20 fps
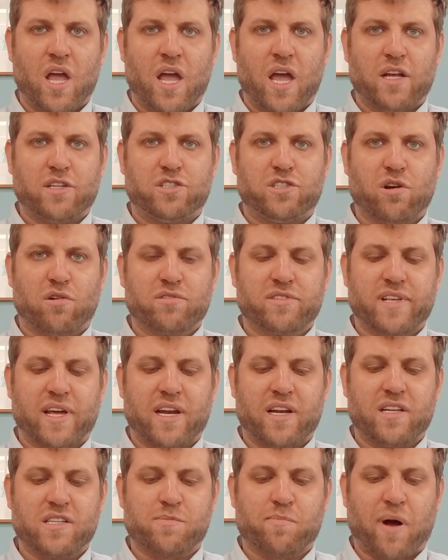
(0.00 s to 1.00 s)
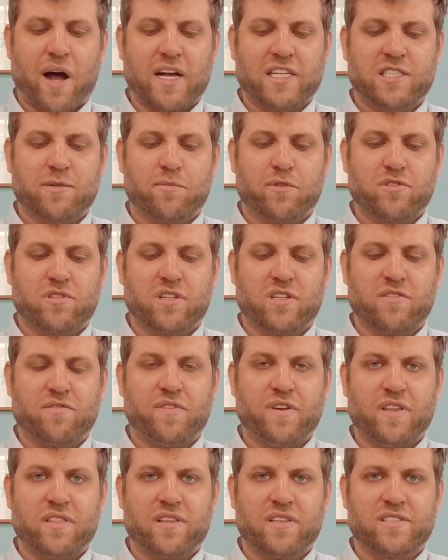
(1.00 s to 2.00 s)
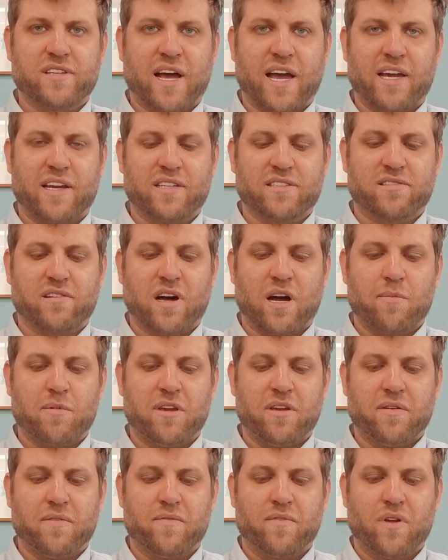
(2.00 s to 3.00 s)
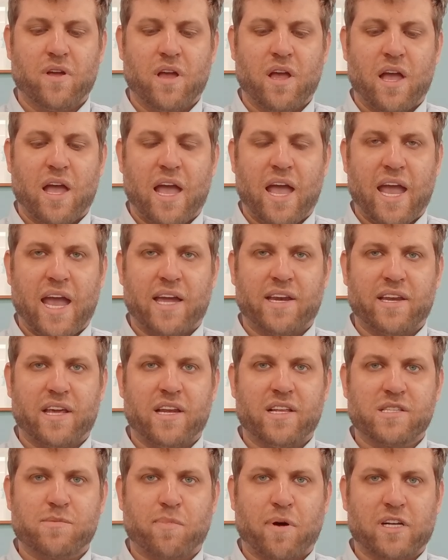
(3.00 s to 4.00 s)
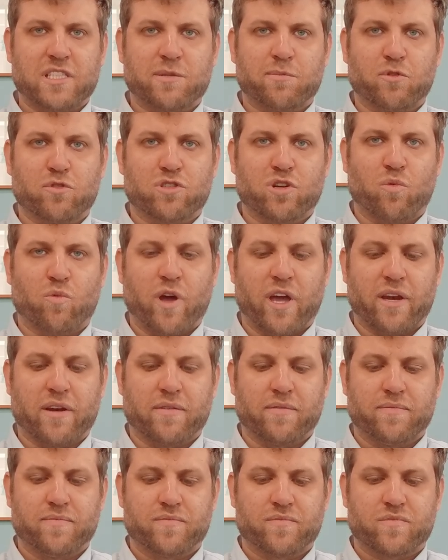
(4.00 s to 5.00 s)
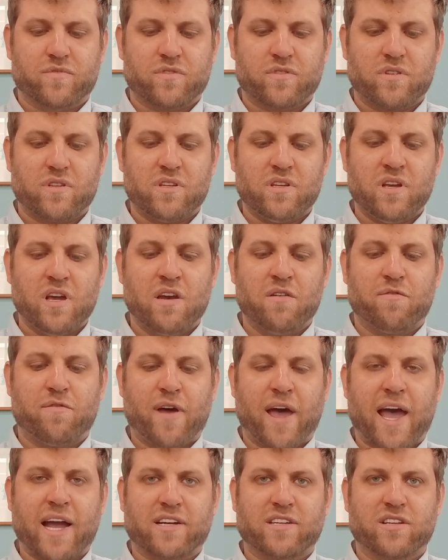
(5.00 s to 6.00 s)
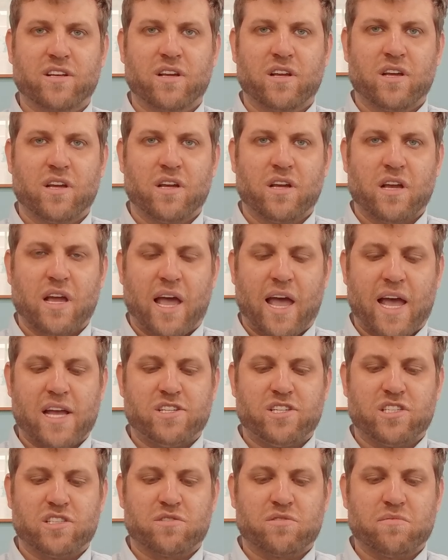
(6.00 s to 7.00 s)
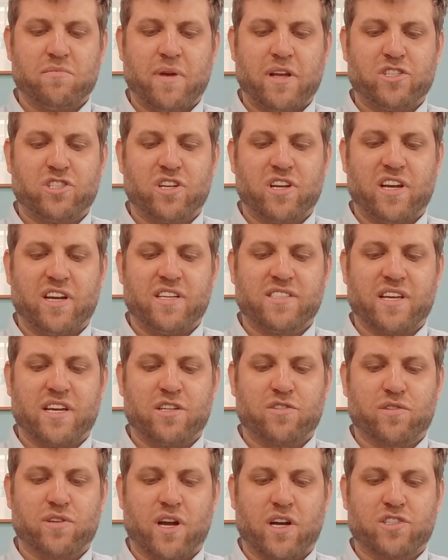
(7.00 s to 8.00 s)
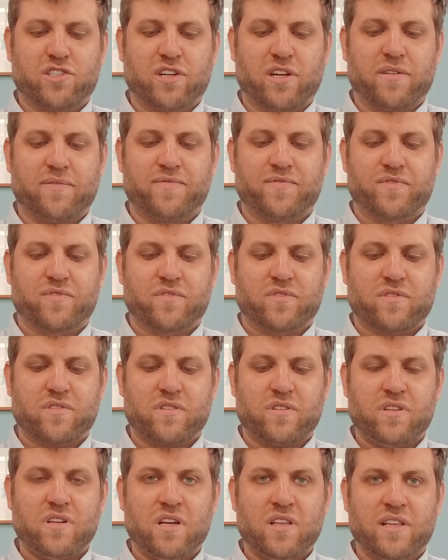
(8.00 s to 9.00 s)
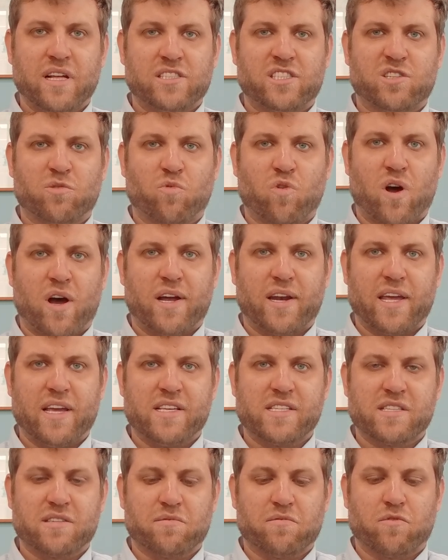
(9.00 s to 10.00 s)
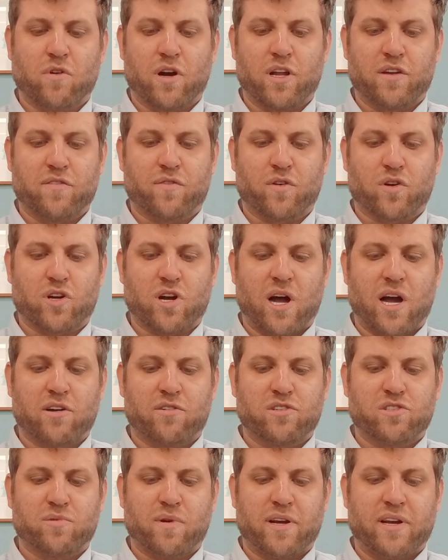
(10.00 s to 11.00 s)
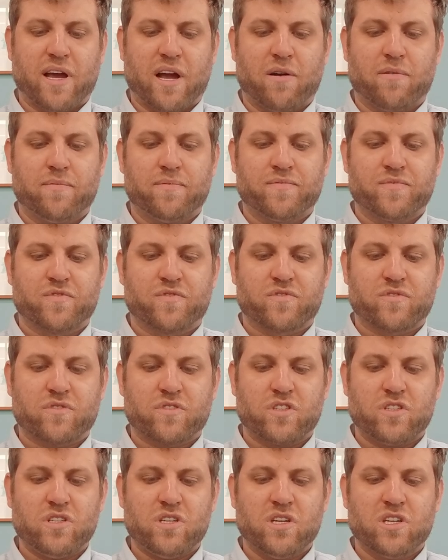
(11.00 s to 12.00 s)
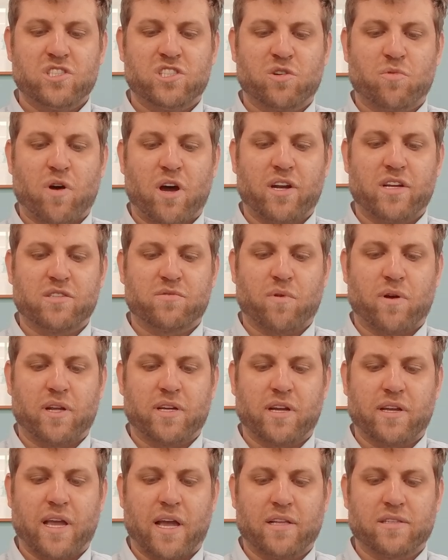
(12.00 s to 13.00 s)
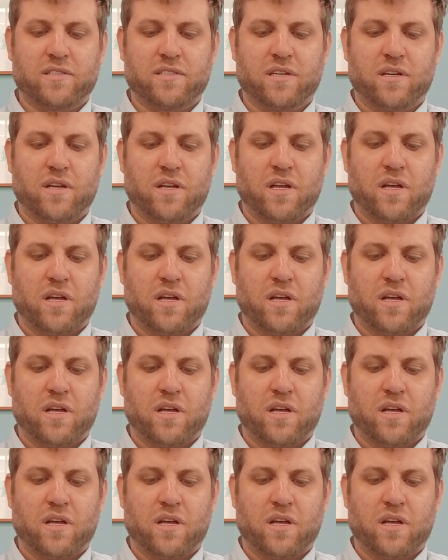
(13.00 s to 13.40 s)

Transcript: It shows that it is possible to defeat the Zionist lobby and it is possible to win. In fact, Hedges mentioned in his introduction that Sawant is running for Congress right now. Sawant is running against